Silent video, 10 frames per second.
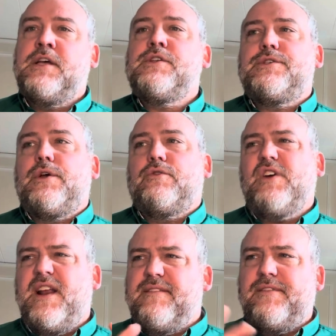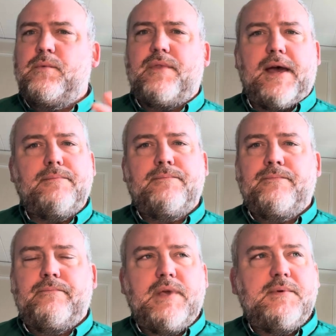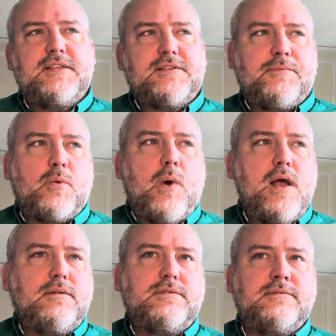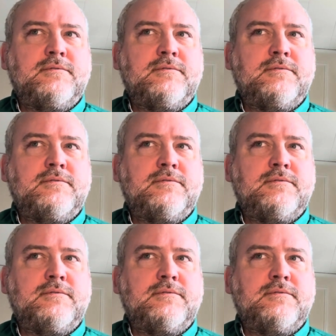So try to have fun with that. Maybe it's something wild.